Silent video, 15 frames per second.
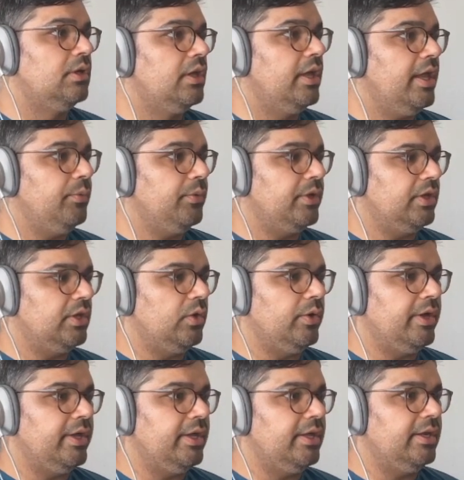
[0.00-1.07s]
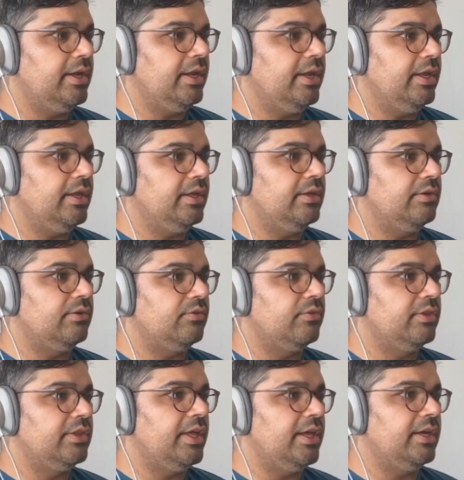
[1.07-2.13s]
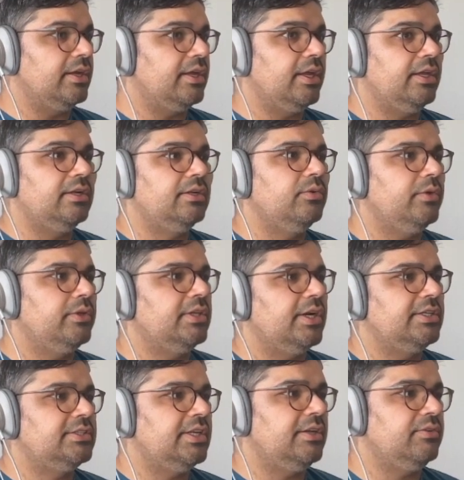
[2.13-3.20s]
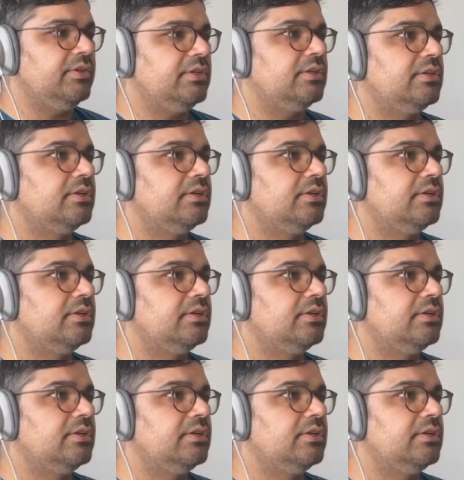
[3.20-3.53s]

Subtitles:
And we can go ahead and run that again. Wait, did I save it? I